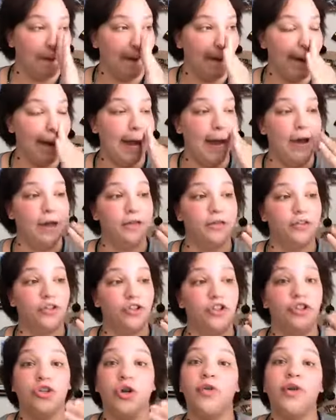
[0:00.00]
and
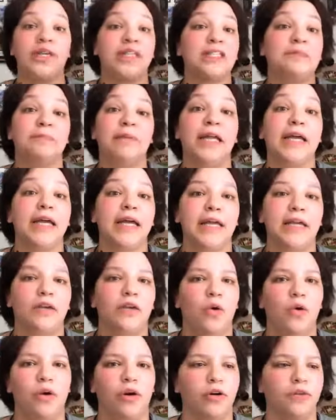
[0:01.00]
you don't explain,
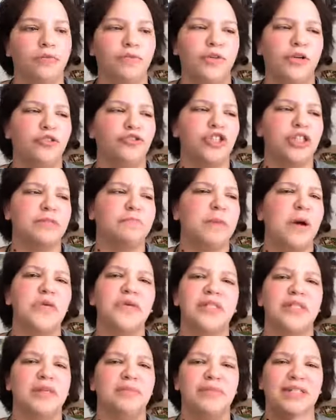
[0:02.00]
or you just
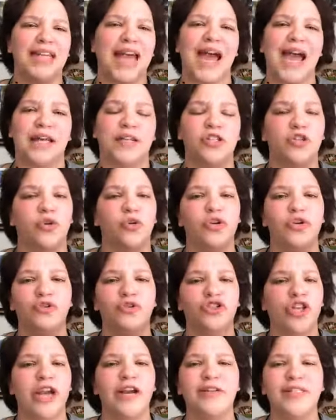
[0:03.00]
post some text, or you
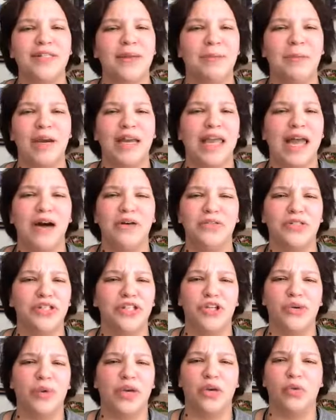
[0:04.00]
share somebody else
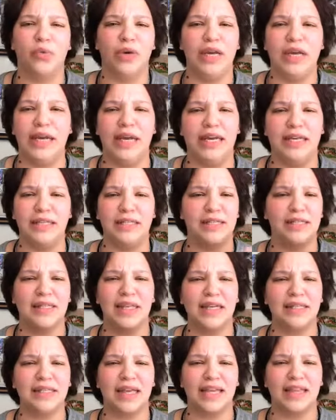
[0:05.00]
doing readings,
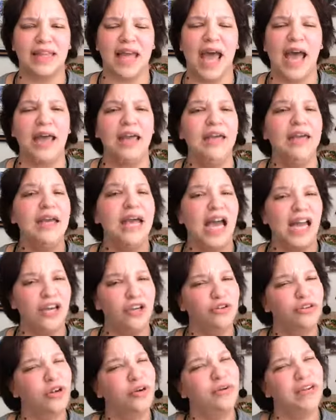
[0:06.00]
things like that,
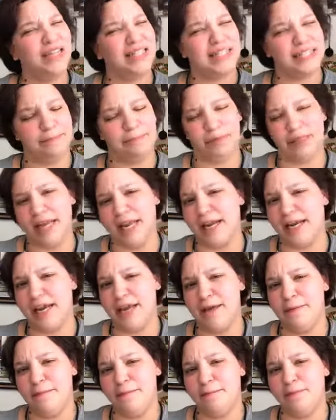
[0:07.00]
and you don't explain
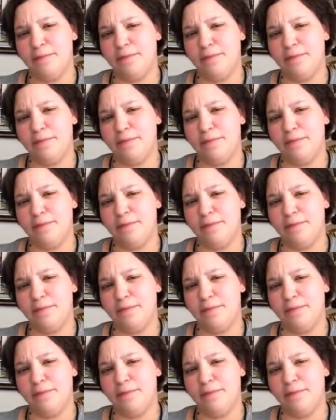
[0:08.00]
it,